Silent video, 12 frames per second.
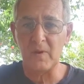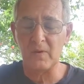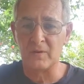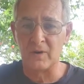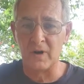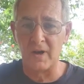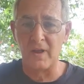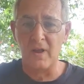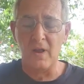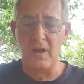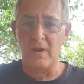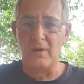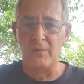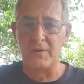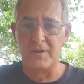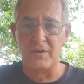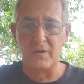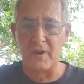Alright,
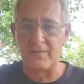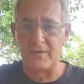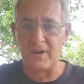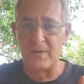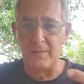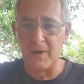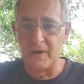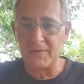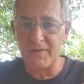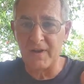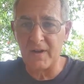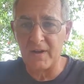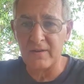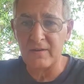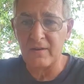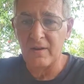whether you're having a meltdown.